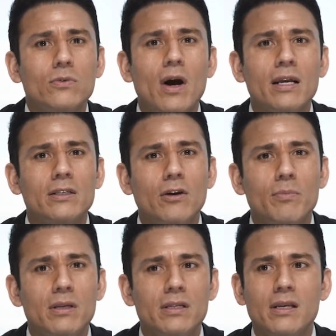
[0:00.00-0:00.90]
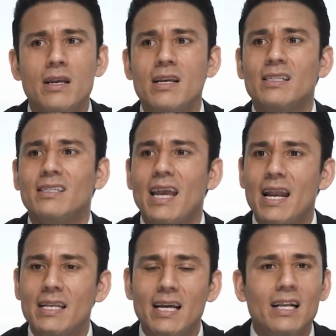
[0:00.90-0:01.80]
why he's so busy, saying
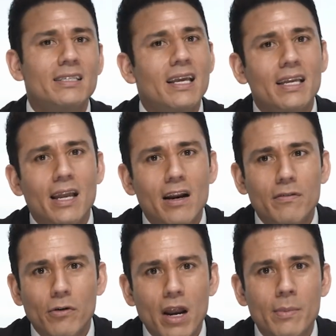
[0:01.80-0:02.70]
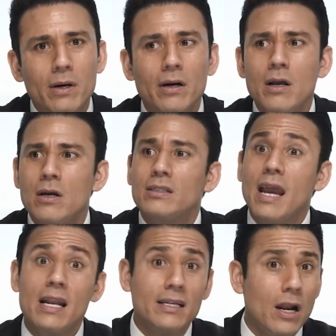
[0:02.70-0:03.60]
he's got to take care of grandma,
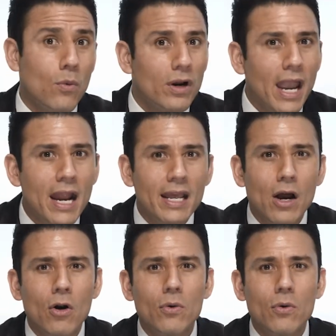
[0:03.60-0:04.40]
saying he's got to work 80-hour